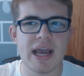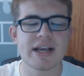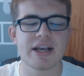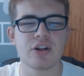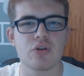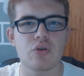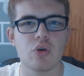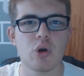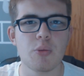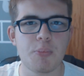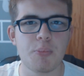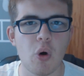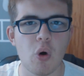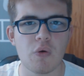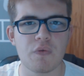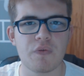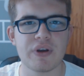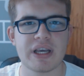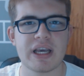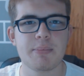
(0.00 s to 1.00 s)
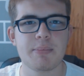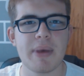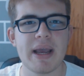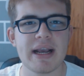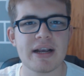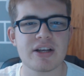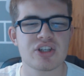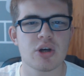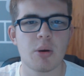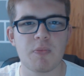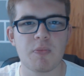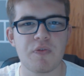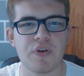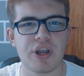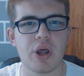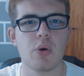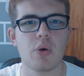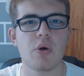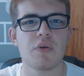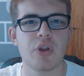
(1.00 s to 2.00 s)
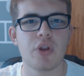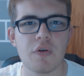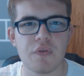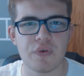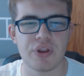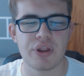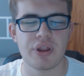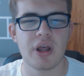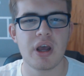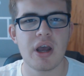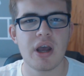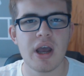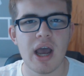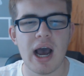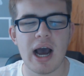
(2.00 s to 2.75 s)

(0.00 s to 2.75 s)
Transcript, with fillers: He can do both. He can make something out of nothing.